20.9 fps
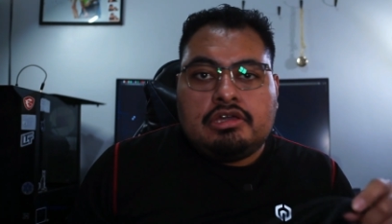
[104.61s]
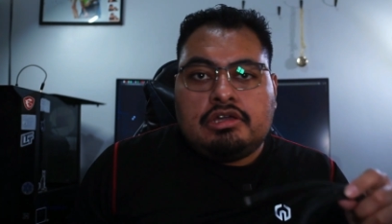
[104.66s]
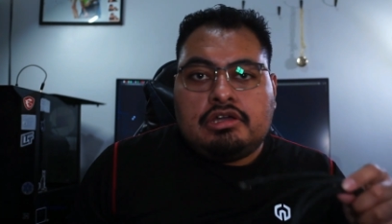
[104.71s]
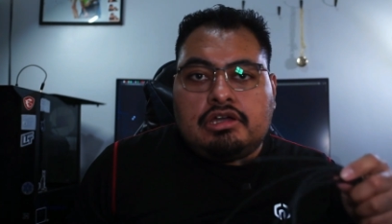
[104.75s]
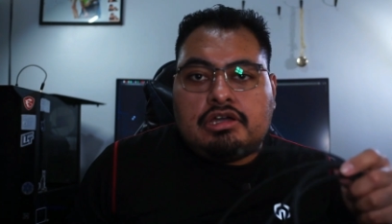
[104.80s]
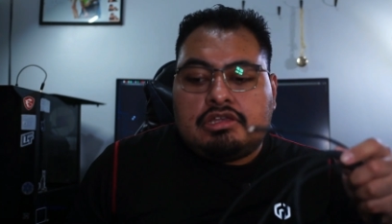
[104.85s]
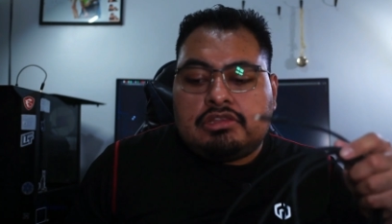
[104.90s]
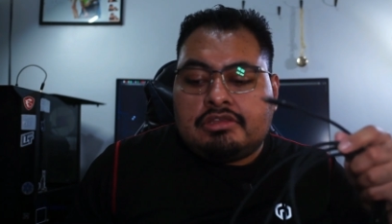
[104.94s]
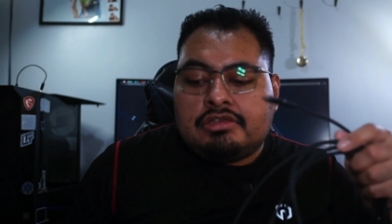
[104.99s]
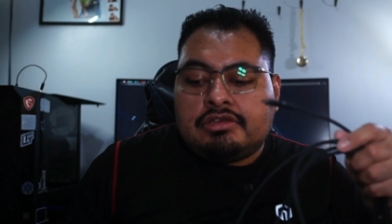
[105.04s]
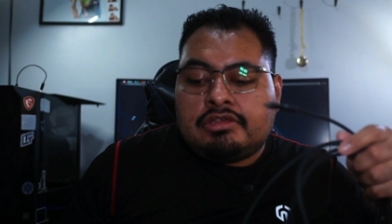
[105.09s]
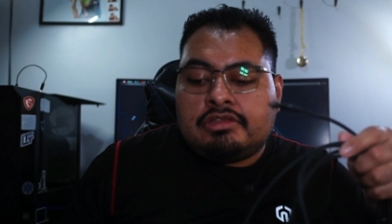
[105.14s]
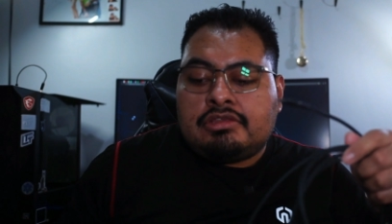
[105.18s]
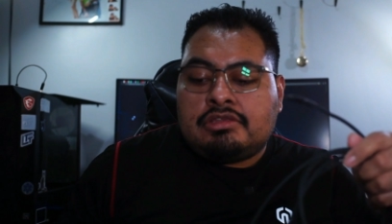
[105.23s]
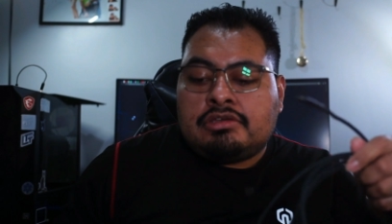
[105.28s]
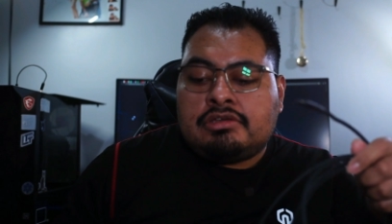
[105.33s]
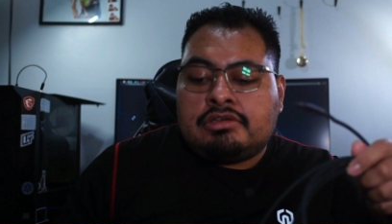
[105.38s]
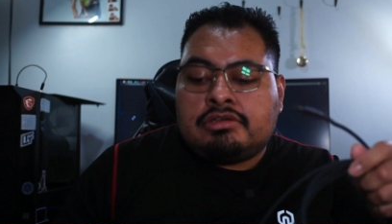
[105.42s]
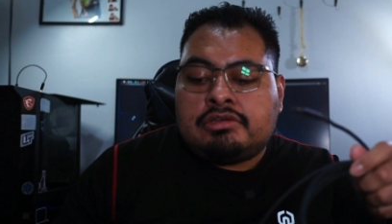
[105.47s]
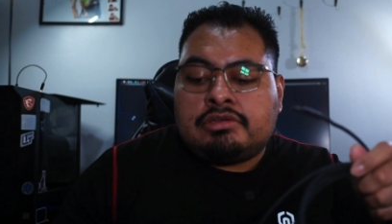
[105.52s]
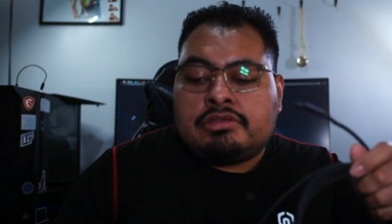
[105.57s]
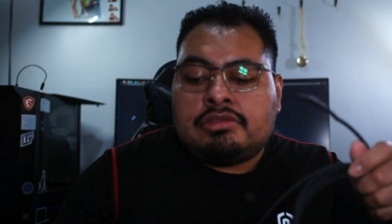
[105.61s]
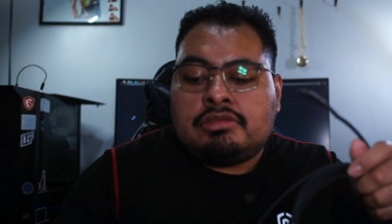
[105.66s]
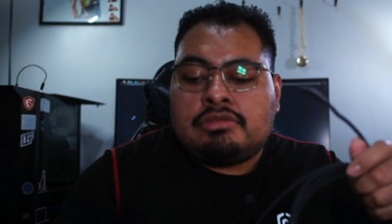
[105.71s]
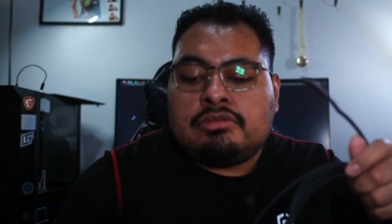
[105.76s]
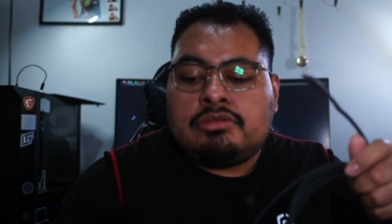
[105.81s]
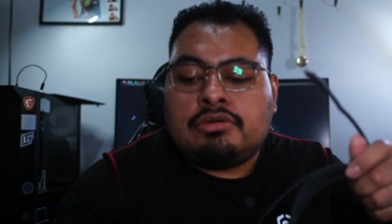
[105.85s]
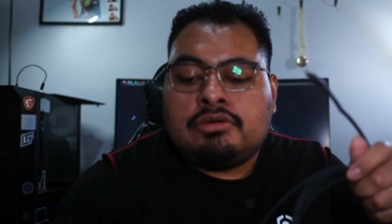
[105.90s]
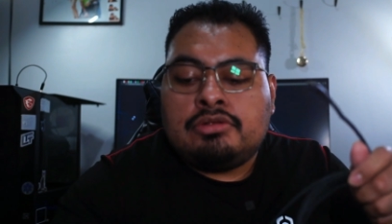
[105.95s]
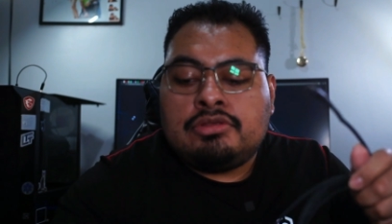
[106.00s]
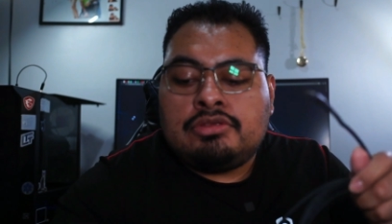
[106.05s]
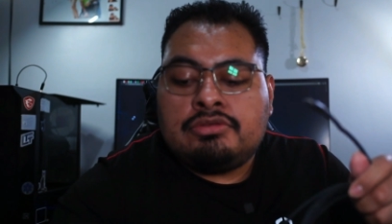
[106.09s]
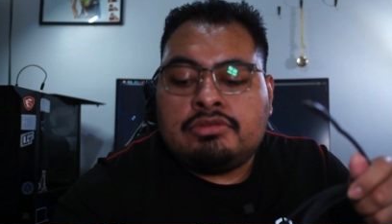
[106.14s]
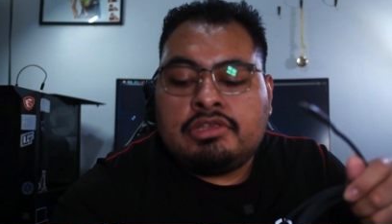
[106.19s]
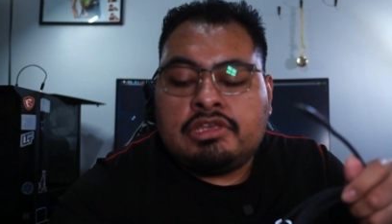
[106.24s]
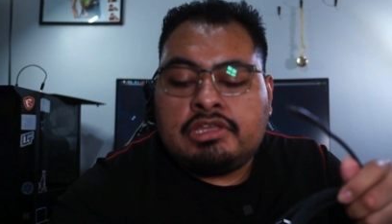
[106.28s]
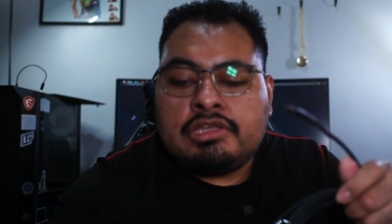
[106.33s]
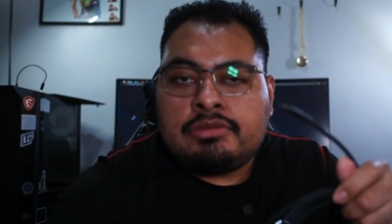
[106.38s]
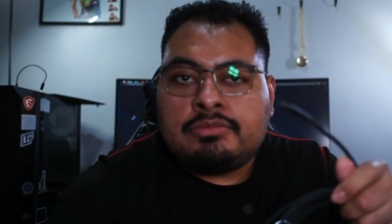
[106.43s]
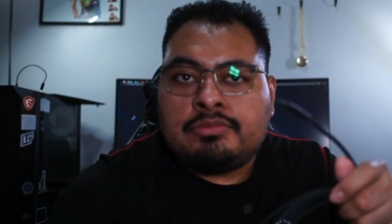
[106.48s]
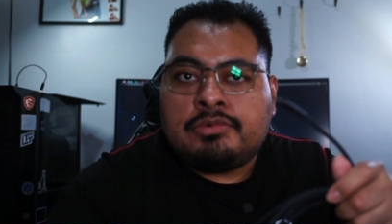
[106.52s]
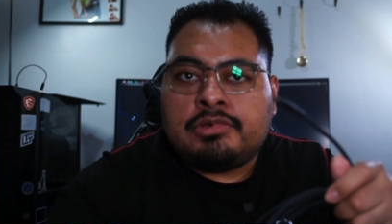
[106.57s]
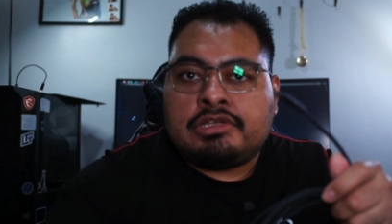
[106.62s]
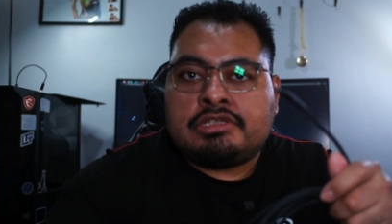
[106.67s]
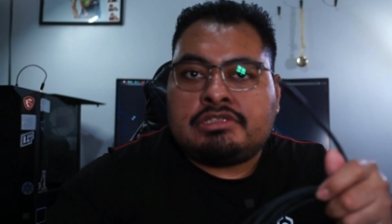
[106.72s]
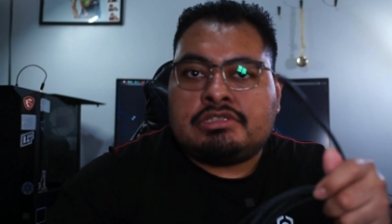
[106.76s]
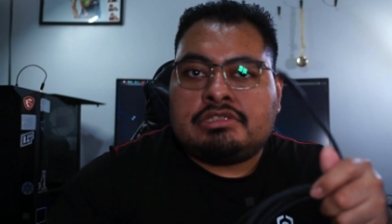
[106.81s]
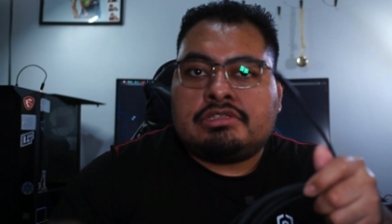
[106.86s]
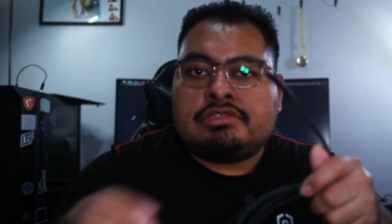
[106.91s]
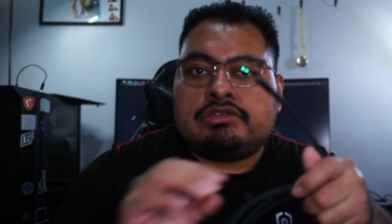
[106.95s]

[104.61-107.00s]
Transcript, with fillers: I thought that all you needed was